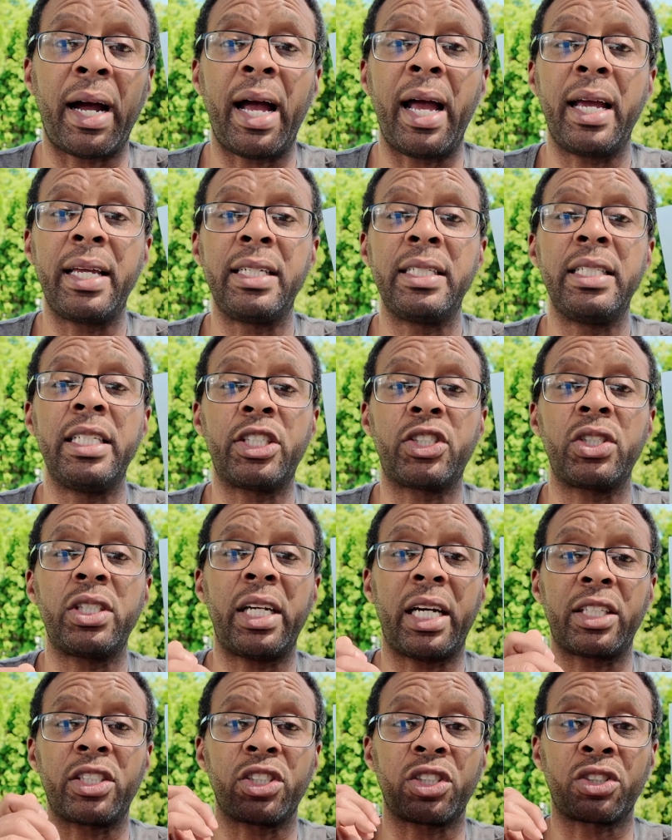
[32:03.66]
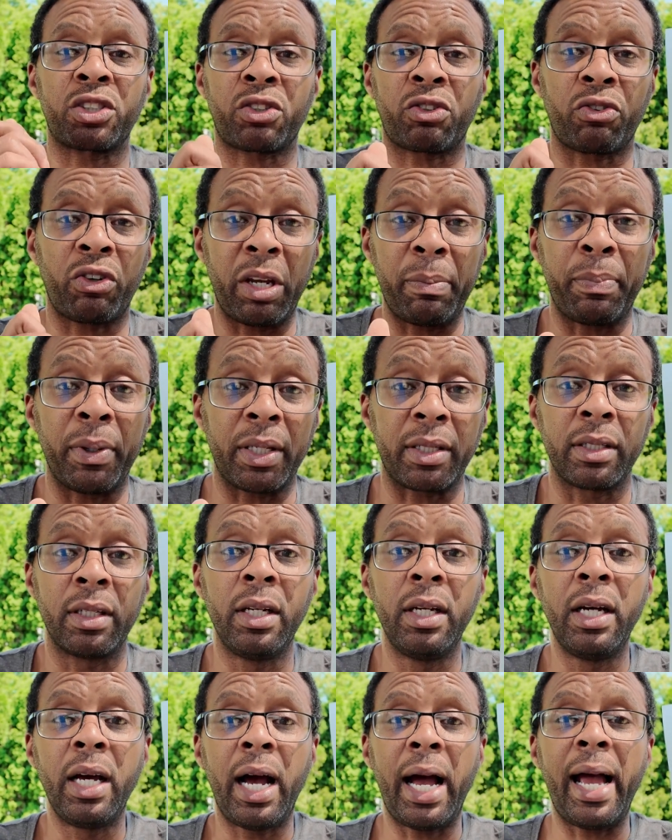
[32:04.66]
I literally had to scrape it.
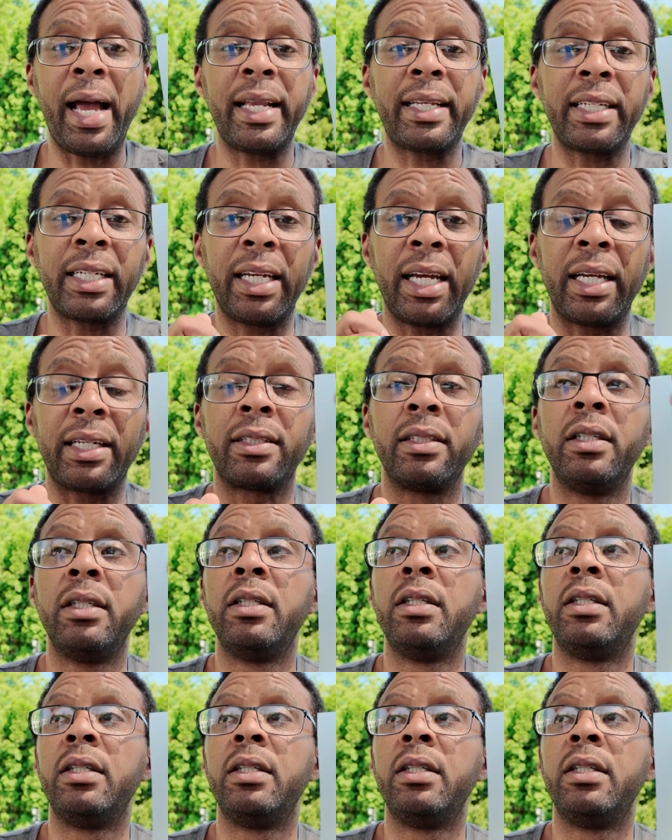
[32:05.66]
I had to get